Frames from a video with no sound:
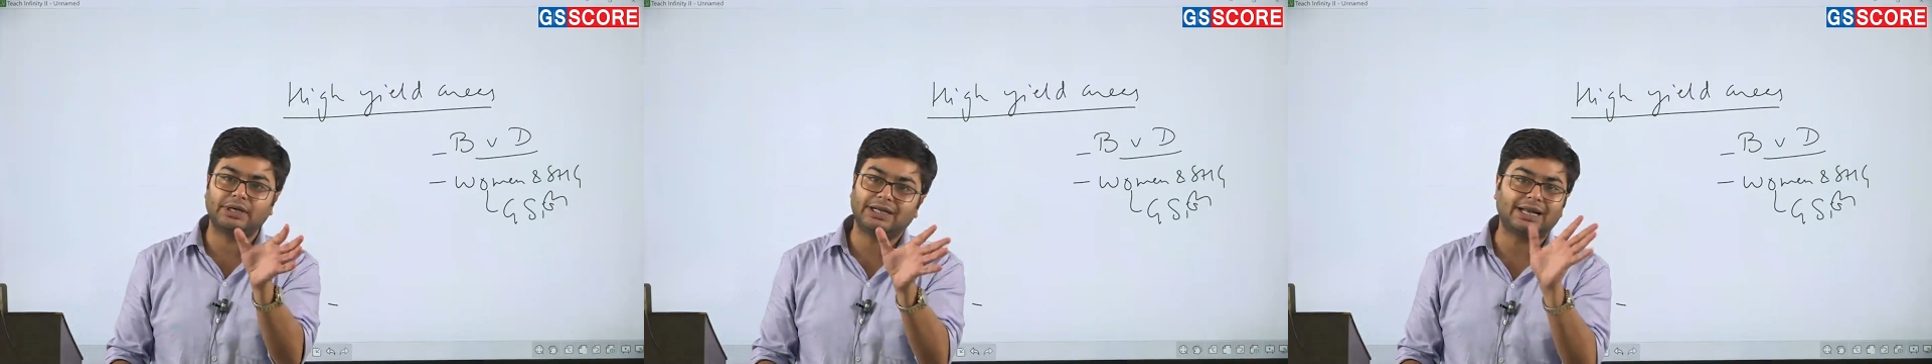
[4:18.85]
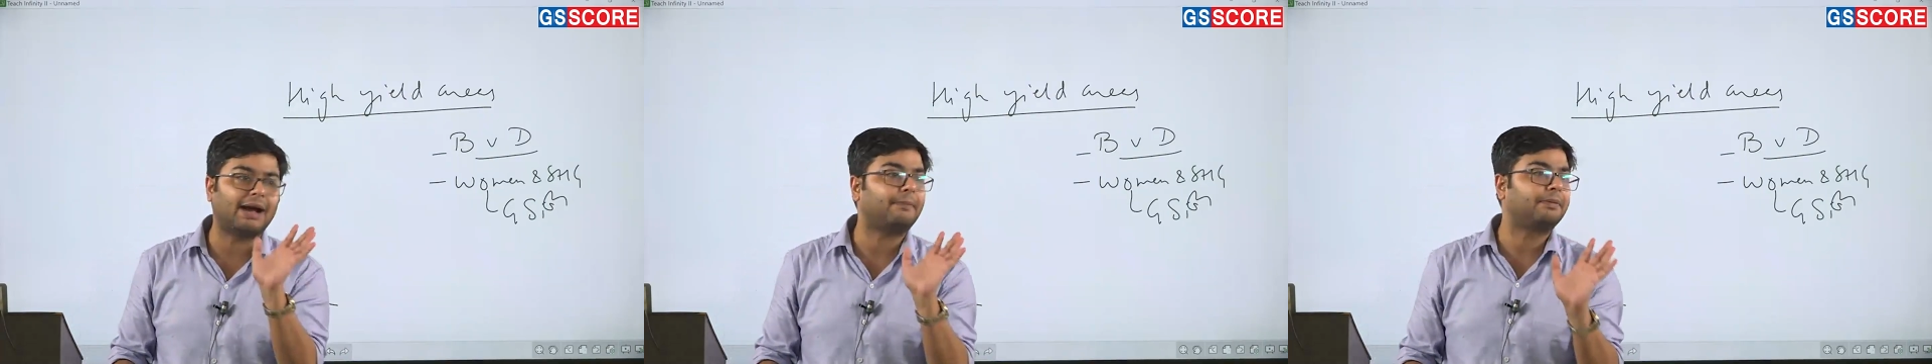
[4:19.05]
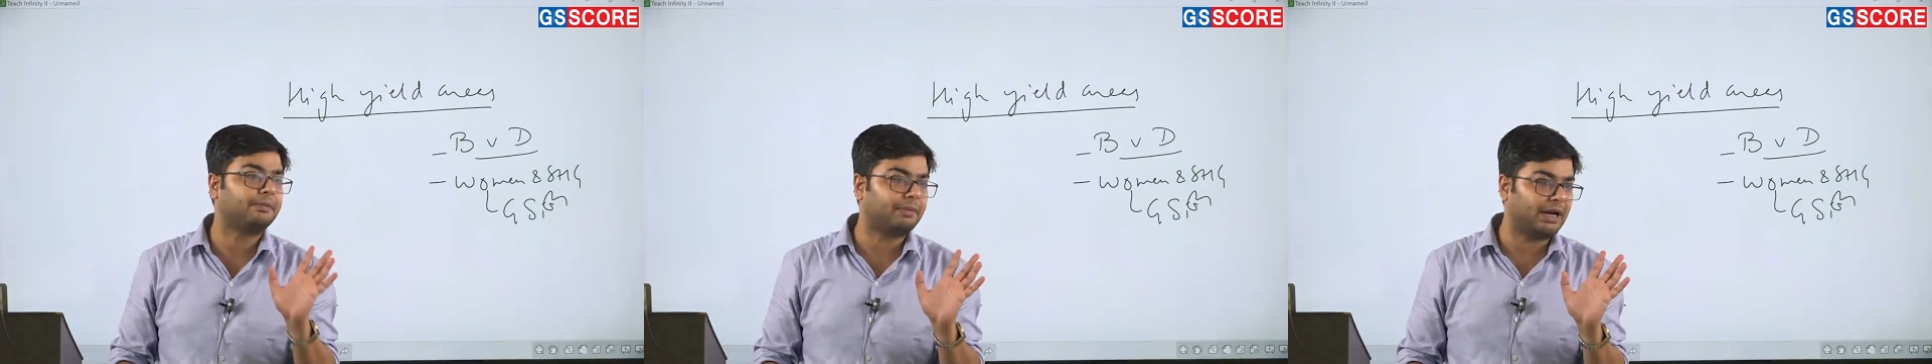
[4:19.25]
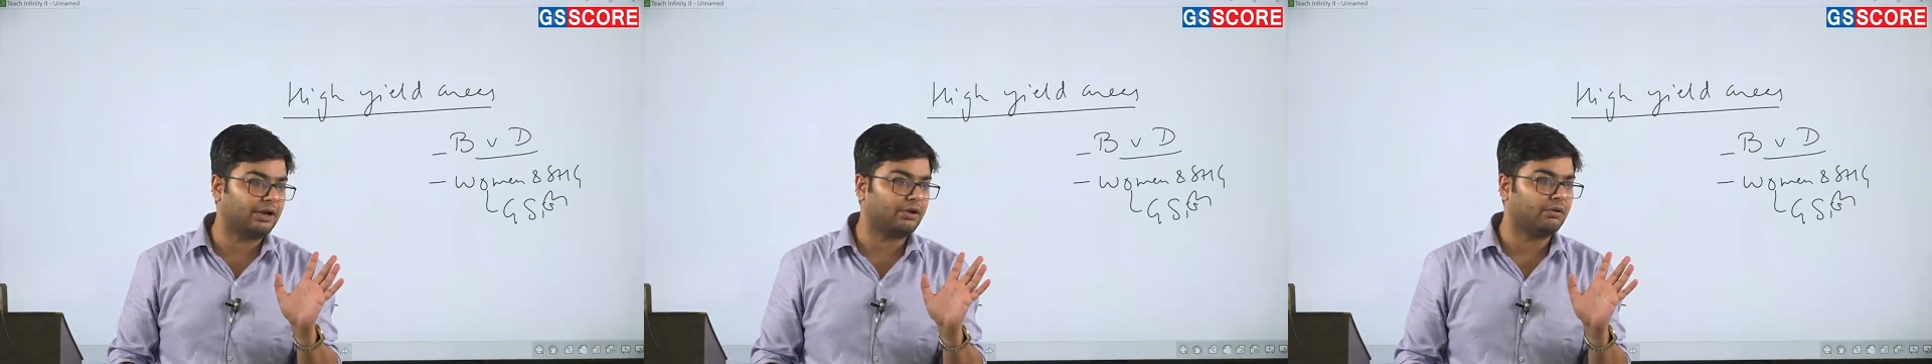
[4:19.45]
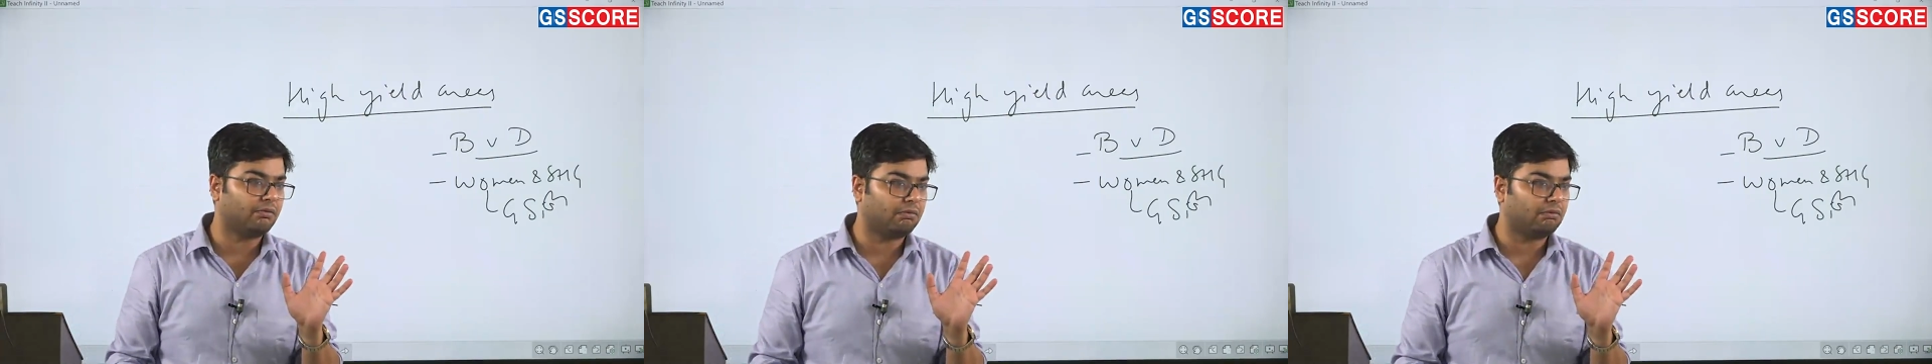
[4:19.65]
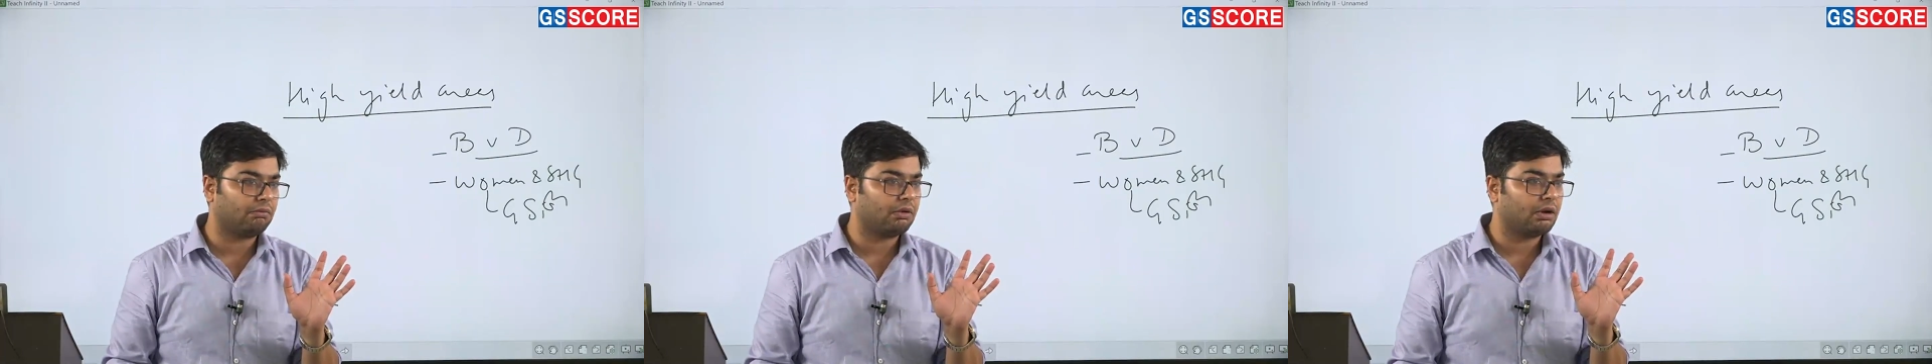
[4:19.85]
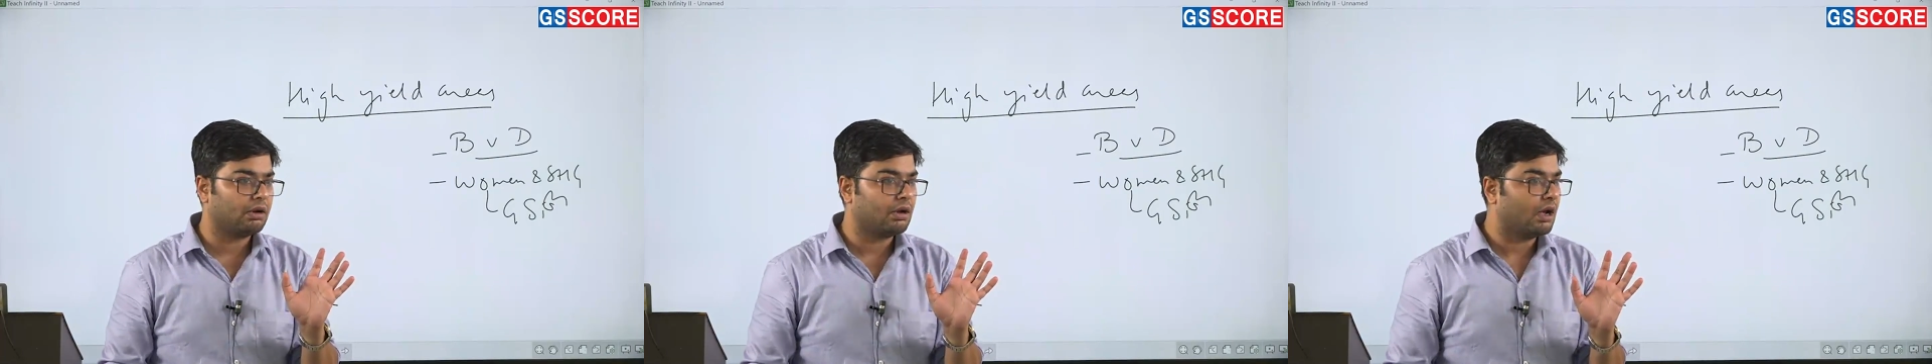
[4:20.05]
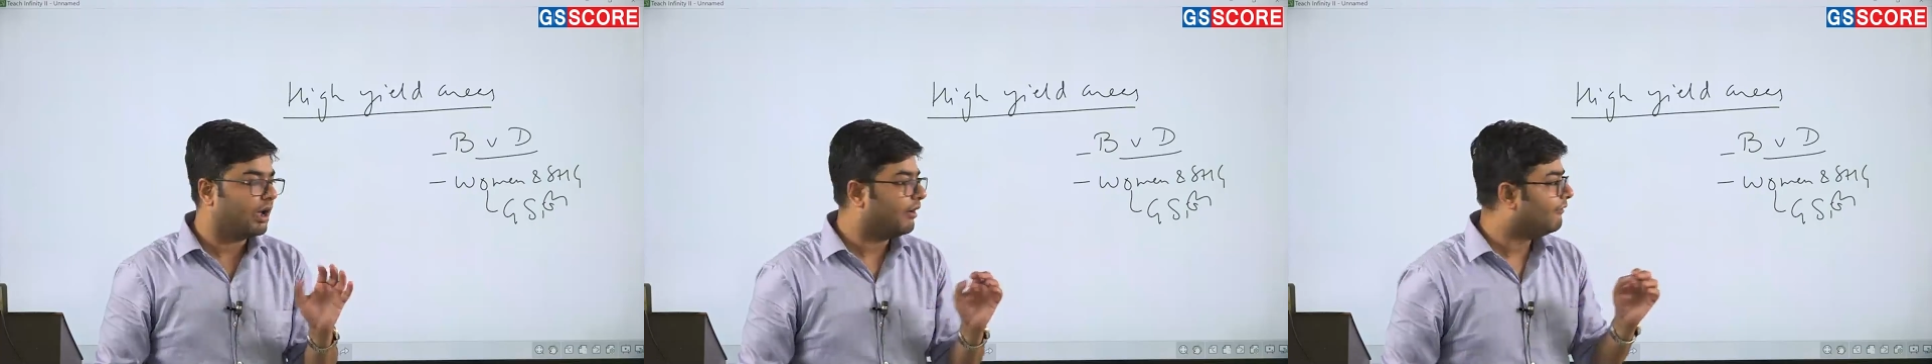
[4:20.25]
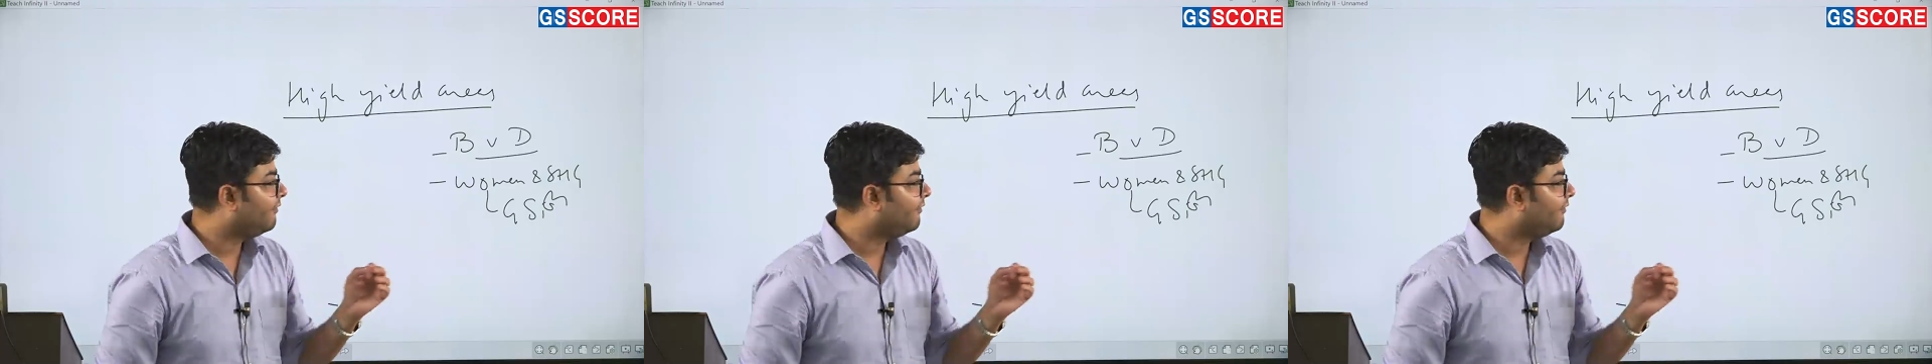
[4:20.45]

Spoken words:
tapped by you.